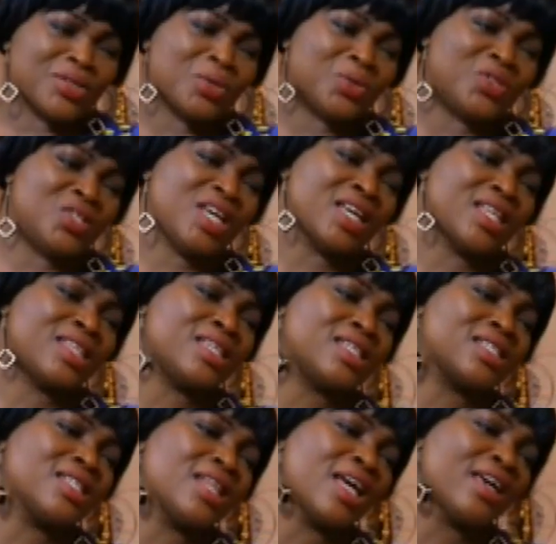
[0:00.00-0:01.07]
So take
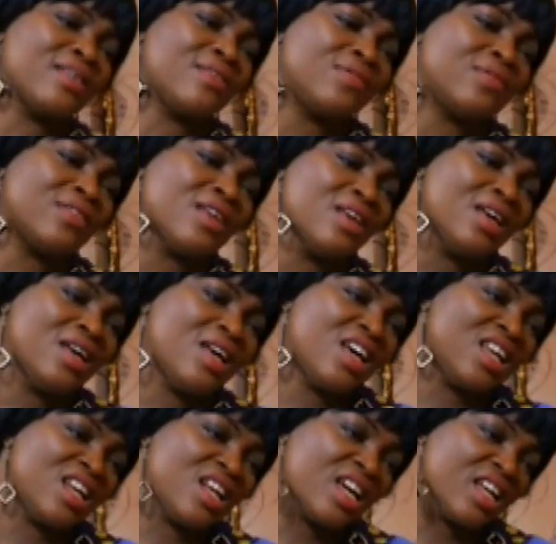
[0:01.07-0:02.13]
this knife
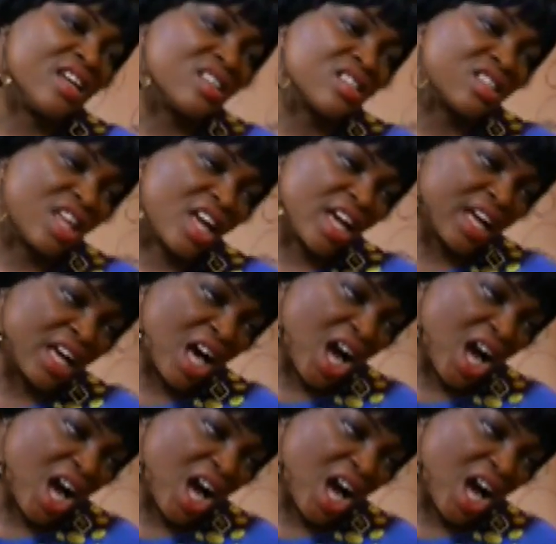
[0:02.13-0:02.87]
and let us thank